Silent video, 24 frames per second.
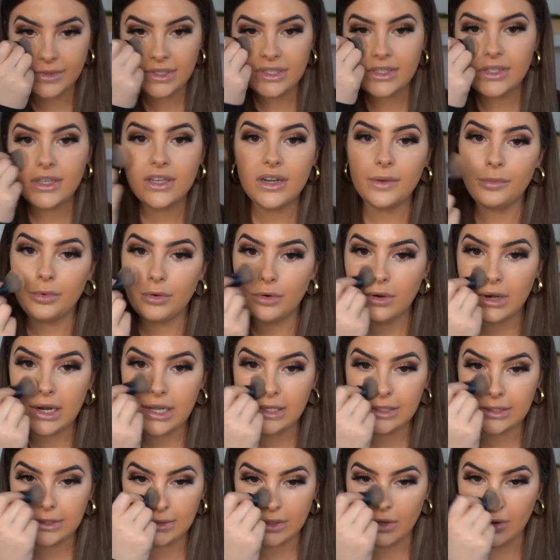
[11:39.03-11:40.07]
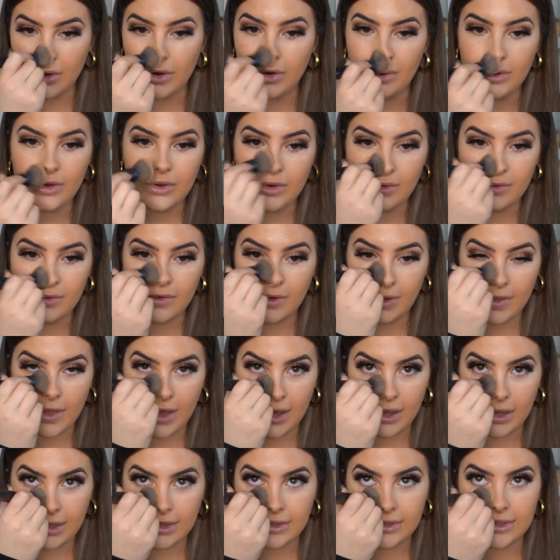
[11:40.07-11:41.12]
just going to press over
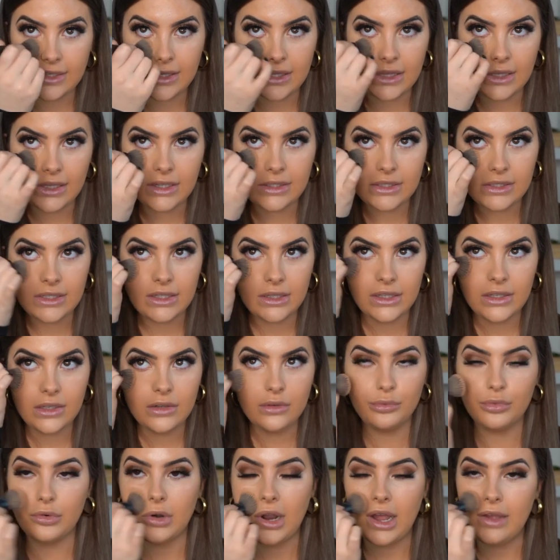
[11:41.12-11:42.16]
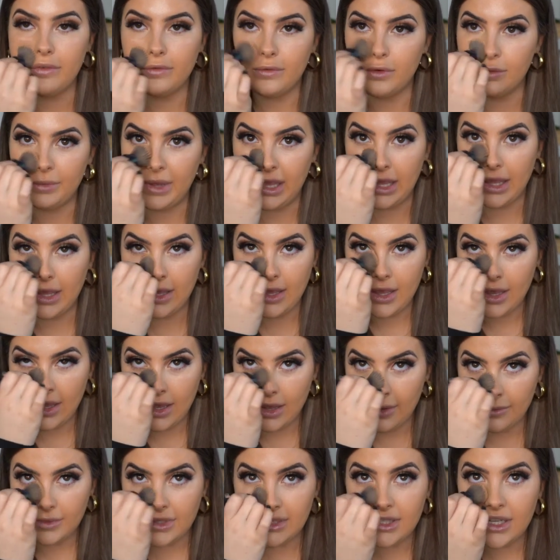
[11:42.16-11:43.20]
that concealer because it's a little bright for me.
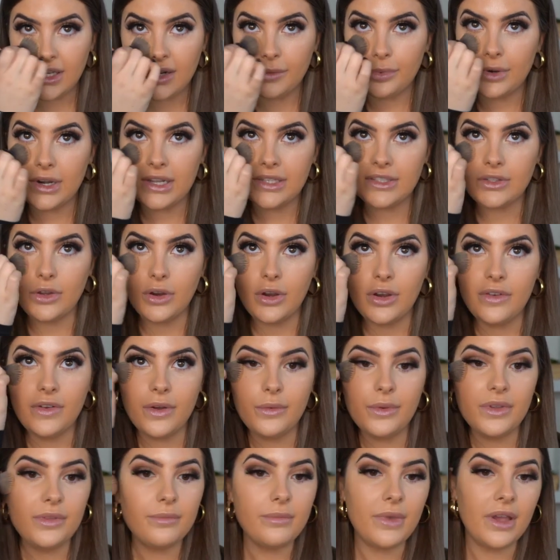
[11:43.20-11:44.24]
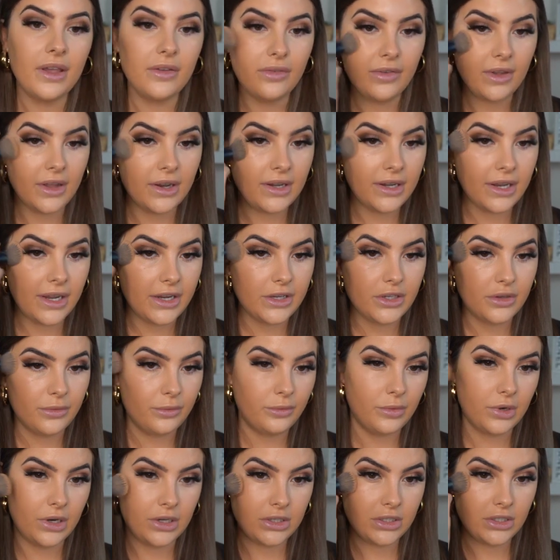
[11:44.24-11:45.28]
I'm just going to press over with my foundation
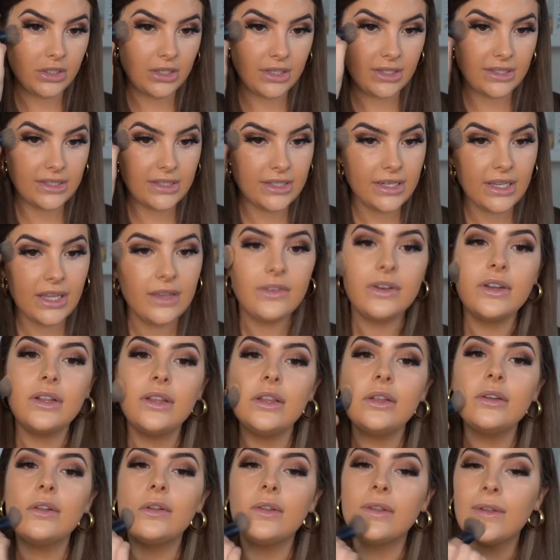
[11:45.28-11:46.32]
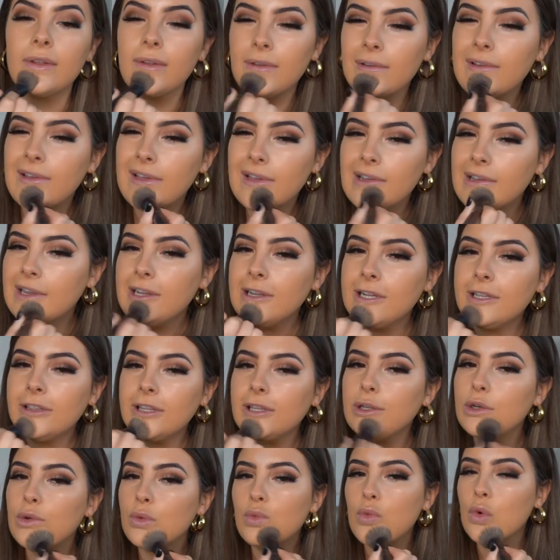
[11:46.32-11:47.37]
brush just to give it a little
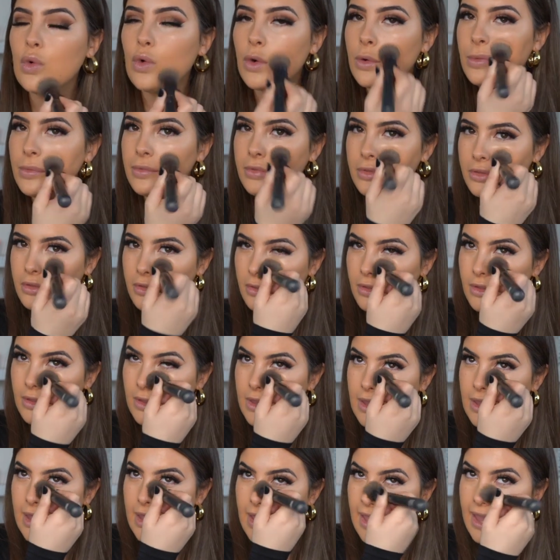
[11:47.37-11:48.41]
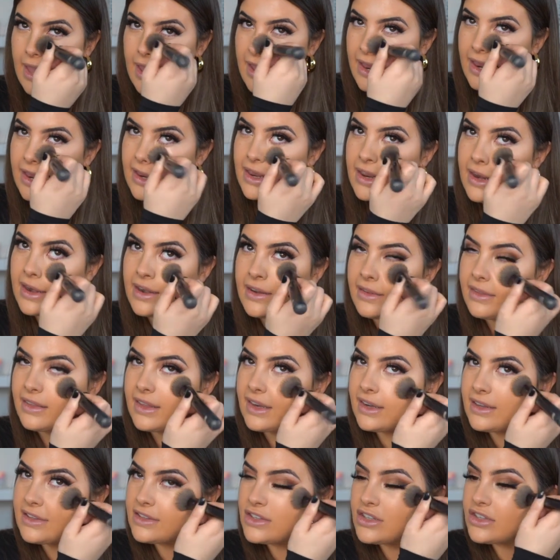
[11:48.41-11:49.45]
warmth, and
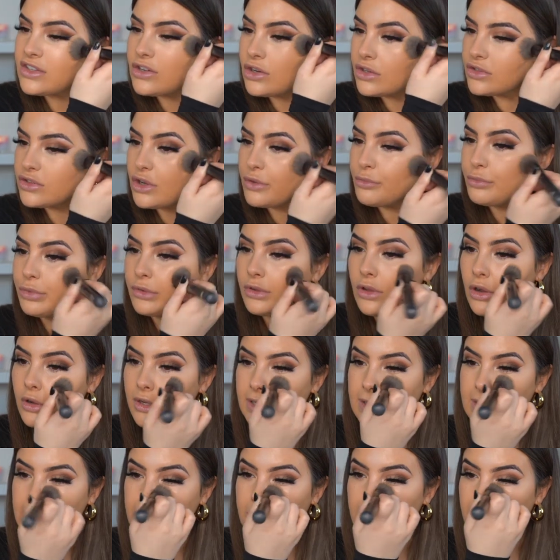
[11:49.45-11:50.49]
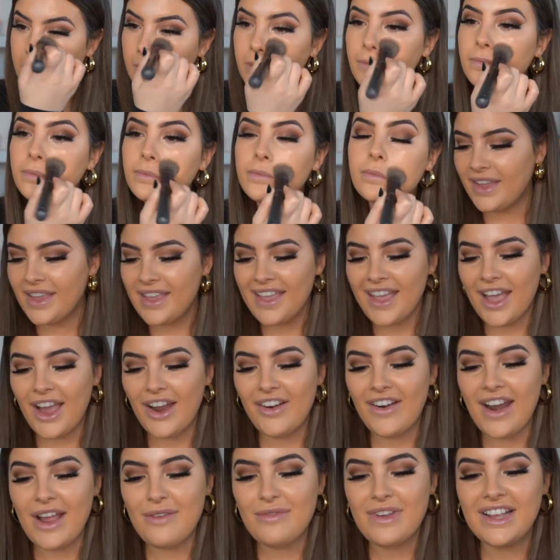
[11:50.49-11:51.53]
then it's just not so blocky, you know.
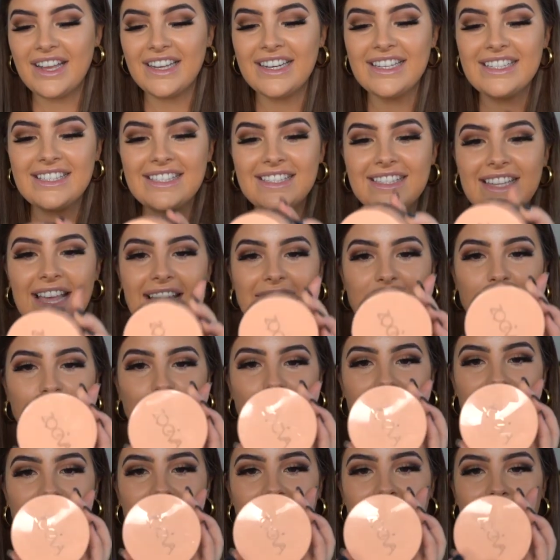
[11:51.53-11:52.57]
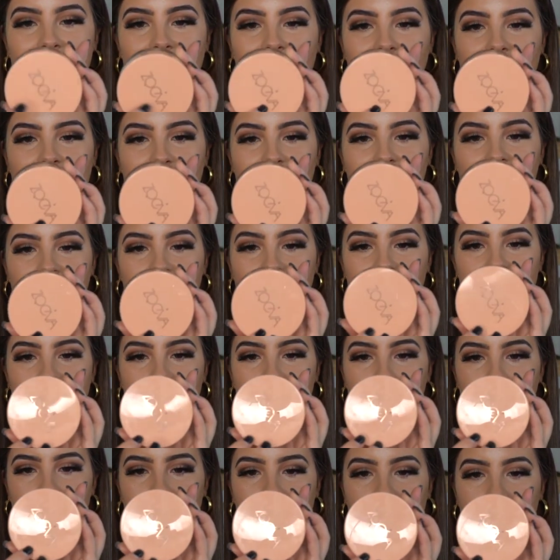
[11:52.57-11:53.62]
Alright, we're going to set with the
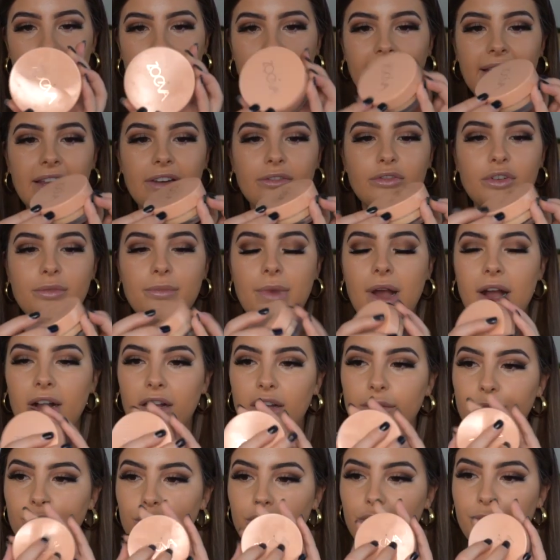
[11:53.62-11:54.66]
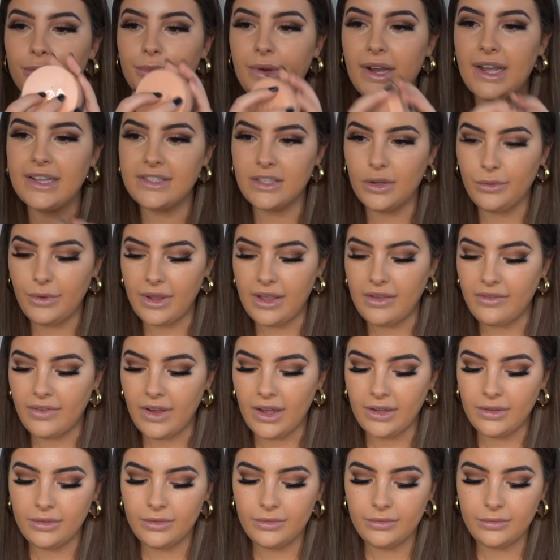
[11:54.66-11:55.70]
finishing powder in Remarkable by
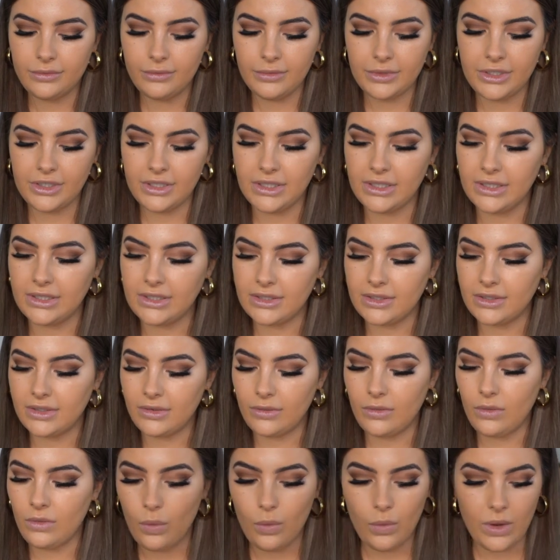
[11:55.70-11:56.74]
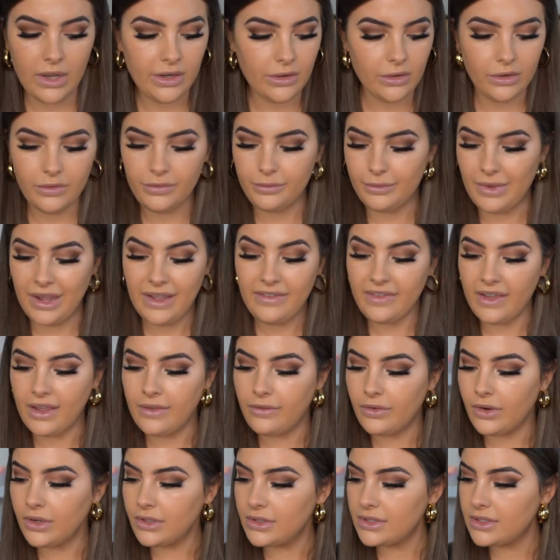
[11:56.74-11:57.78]
Zoeva, which is one of my
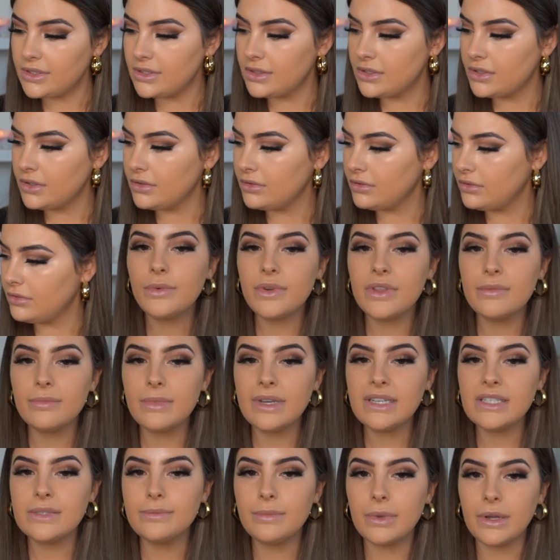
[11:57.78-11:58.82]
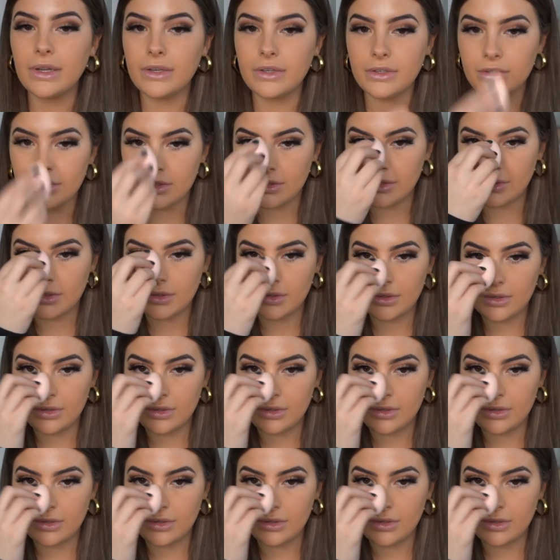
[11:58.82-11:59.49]
favorites, with my sponge.